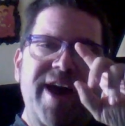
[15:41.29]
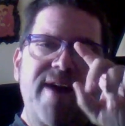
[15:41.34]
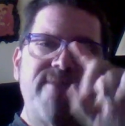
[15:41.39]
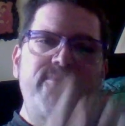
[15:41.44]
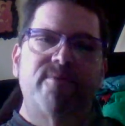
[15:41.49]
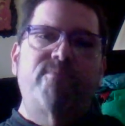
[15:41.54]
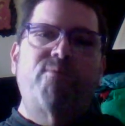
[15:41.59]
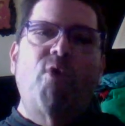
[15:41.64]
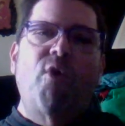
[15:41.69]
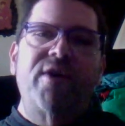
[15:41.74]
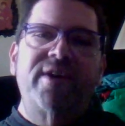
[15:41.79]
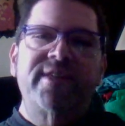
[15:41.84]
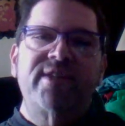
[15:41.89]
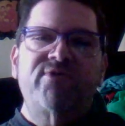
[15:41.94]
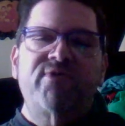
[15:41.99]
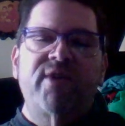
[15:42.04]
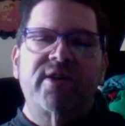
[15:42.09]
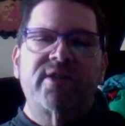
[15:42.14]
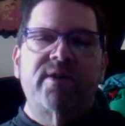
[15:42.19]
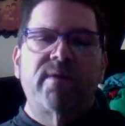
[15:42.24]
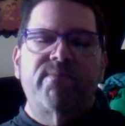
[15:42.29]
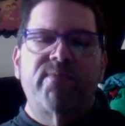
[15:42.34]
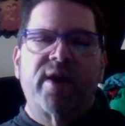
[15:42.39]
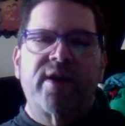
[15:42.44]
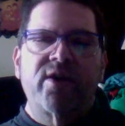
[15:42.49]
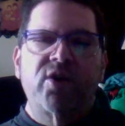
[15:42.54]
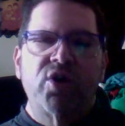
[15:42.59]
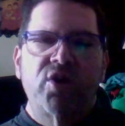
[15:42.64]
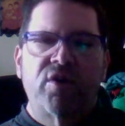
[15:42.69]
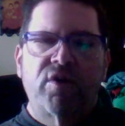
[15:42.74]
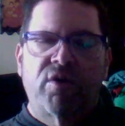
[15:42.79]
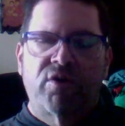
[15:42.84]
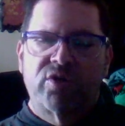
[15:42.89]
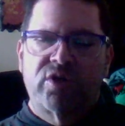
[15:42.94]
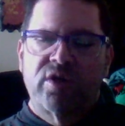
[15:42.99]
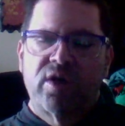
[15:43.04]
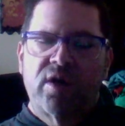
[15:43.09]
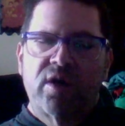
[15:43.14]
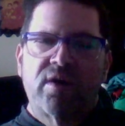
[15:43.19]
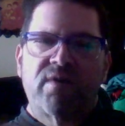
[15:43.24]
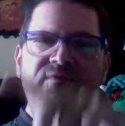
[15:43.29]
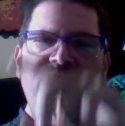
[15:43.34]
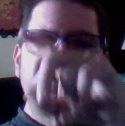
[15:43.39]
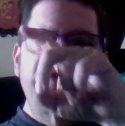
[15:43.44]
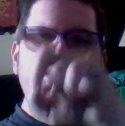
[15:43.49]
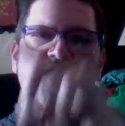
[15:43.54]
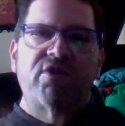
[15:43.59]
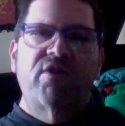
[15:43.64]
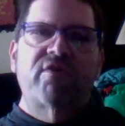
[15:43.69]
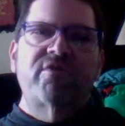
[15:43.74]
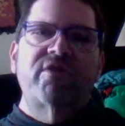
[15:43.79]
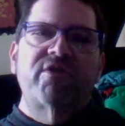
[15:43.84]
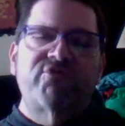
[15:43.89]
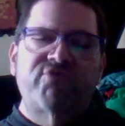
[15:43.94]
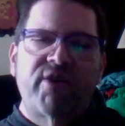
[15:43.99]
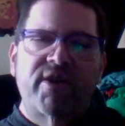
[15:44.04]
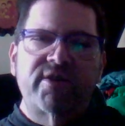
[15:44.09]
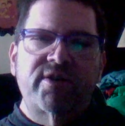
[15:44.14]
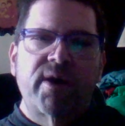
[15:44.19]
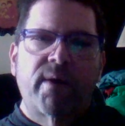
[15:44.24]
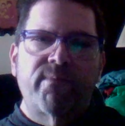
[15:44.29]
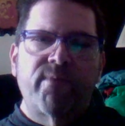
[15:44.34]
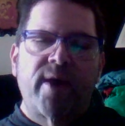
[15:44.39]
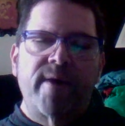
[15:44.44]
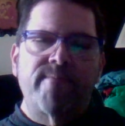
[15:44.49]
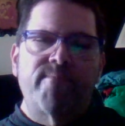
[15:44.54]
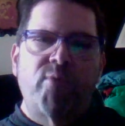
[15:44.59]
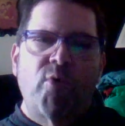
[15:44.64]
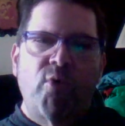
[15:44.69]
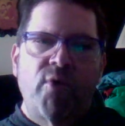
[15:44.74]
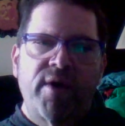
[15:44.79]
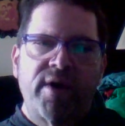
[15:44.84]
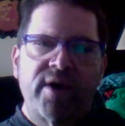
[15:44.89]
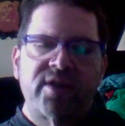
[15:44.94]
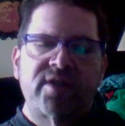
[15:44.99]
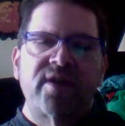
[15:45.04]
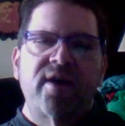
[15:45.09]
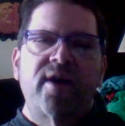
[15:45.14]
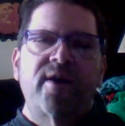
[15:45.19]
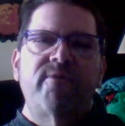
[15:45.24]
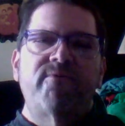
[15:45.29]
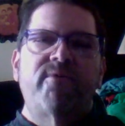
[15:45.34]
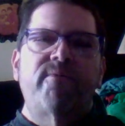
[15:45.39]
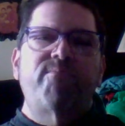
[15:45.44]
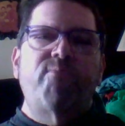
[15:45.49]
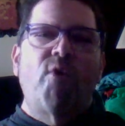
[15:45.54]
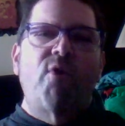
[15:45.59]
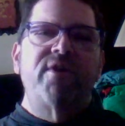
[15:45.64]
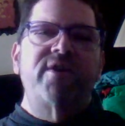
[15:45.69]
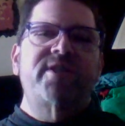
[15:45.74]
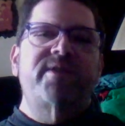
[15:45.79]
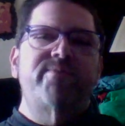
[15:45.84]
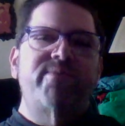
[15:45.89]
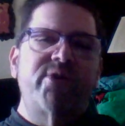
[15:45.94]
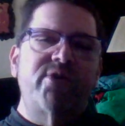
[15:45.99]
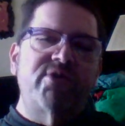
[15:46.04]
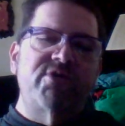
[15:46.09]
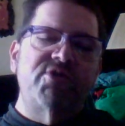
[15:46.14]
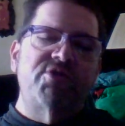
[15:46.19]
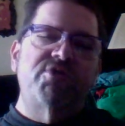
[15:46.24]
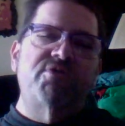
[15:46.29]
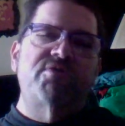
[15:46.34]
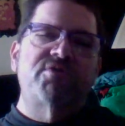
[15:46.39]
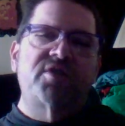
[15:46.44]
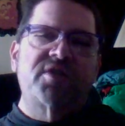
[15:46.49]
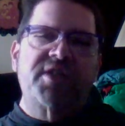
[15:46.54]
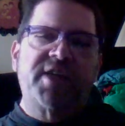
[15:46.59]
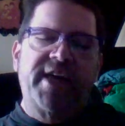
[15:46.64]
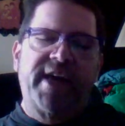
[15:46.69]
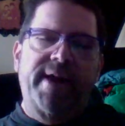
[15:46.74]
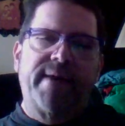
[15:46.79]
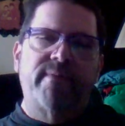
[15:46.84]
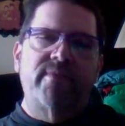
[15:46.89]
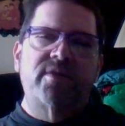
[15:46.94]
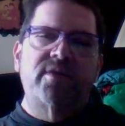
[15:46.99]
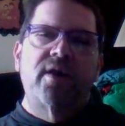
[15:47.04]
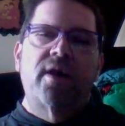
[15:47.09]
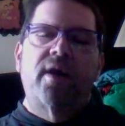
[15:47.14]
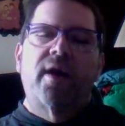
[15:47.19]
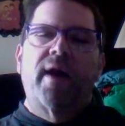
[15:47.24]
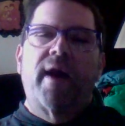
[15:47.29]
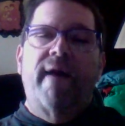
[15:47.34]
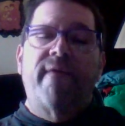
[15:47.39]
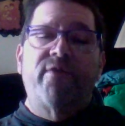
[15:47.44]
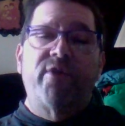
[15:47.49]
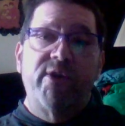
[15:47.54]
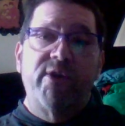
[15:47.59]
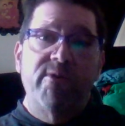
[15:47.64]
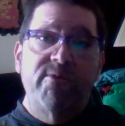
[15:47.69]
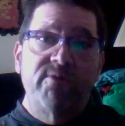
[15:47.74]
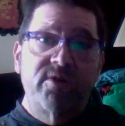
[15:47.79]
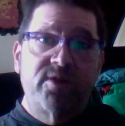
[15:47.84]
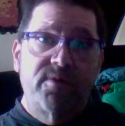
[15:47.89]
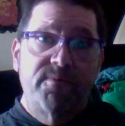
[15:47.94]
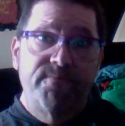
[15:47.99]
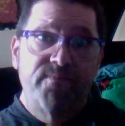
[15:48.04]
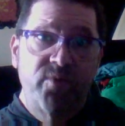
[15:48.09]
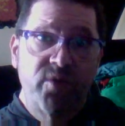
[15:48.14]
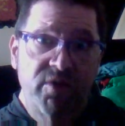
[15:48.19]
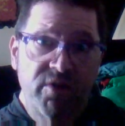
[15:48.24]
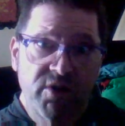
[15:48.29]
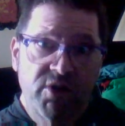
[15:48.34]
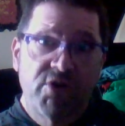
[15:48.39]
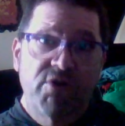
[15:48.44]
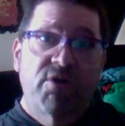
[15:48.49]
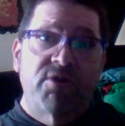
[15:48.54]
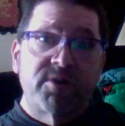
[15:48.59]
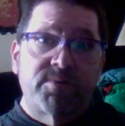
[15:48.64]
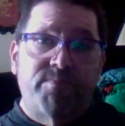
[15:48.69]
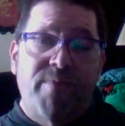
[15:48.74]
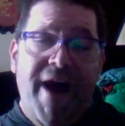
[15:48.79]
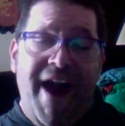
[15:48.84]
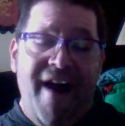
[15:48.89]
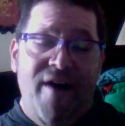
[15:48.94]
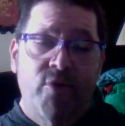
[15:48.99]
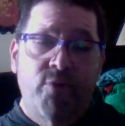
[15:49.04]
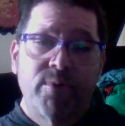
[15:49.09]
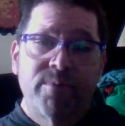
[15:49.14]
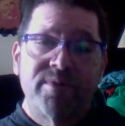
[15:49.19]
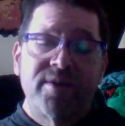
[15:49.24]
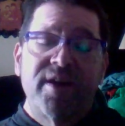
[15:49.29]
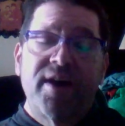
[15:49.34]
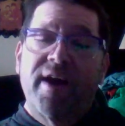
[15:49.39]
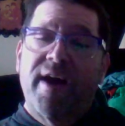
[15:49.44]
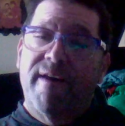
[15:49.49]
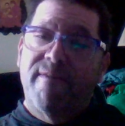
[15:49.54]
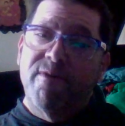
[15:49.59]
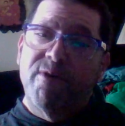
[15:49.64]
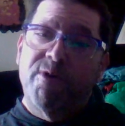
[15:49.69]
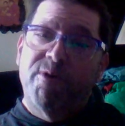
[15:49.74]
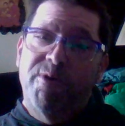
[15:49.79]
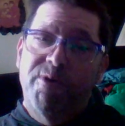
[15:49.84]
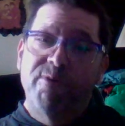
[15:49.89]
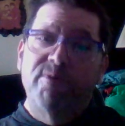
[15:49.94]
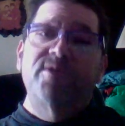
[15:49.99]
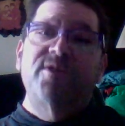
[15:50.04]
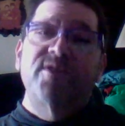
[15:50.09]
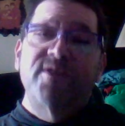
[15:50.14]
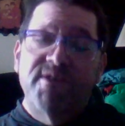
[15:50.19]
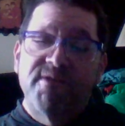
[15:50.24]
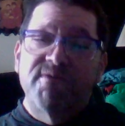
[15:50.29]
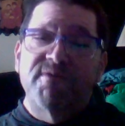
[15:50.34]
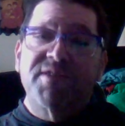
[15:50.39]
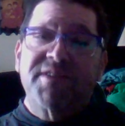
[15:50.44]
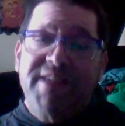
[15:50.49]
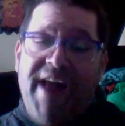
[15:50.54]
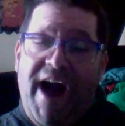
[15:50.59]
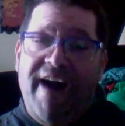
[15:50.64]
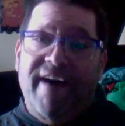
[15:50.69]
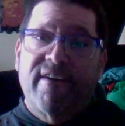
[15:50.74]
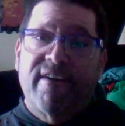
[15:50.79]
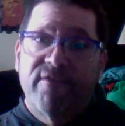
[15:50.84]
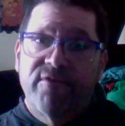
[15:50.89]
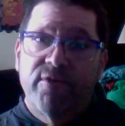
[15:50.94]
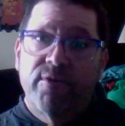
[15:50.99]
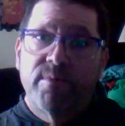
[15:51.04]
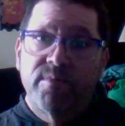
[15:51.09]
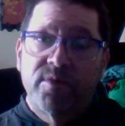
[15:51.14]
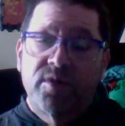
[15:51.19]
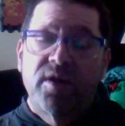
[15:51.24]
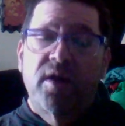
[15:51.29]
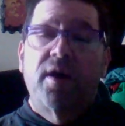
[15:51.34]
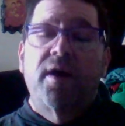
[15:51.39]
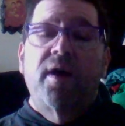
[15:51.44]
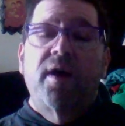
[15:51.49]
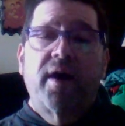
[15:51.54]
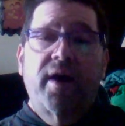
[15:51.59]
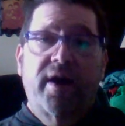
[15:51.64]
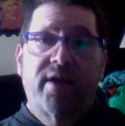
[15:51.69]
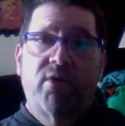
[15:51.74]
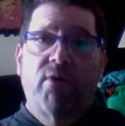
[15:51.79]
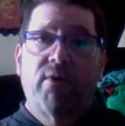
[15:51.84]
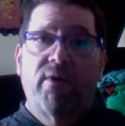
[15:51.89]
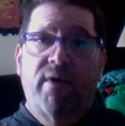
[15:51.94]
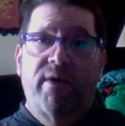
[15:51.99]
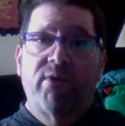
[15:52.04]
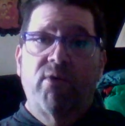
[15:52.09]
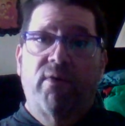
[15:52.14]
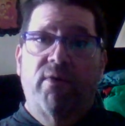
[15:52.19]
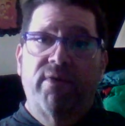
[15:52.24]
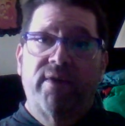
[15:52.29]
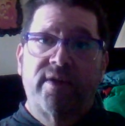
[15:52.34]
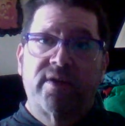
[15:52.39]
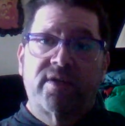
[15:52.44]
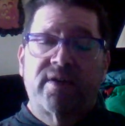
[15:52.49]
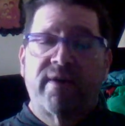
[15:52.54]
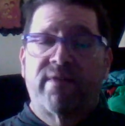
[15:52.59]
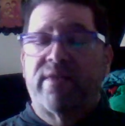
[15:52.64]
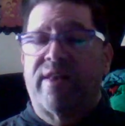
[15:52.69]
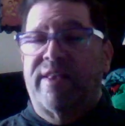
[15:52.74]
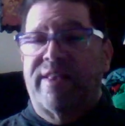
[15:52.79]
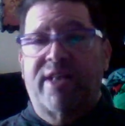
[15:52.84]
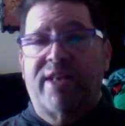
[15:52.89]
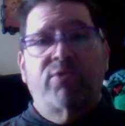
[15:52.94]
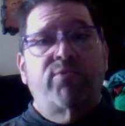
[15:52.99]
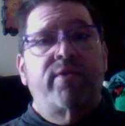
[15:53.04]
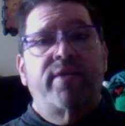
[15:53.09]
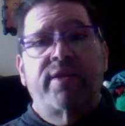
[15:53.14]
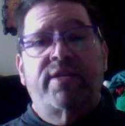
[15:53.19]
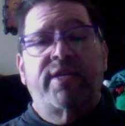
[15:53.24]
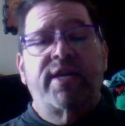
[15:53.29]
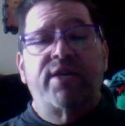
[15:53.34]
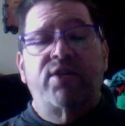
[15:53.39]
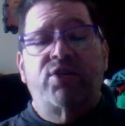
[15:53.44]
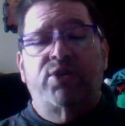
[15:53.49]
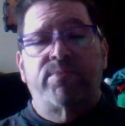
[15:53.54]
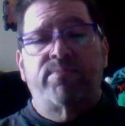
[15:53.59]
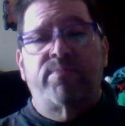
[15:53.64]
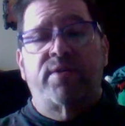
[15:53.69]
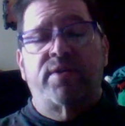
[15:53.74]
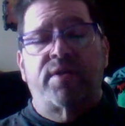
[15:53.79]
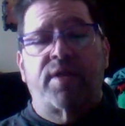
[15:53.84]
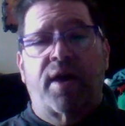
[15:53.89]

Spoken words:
boys to dress up like girls, for girls to dress up like boys, for boys to be on girls' teams, and to use the girls' bathrooms, and to use the girls' locker rooms, and all this stuff. That's what they teach them in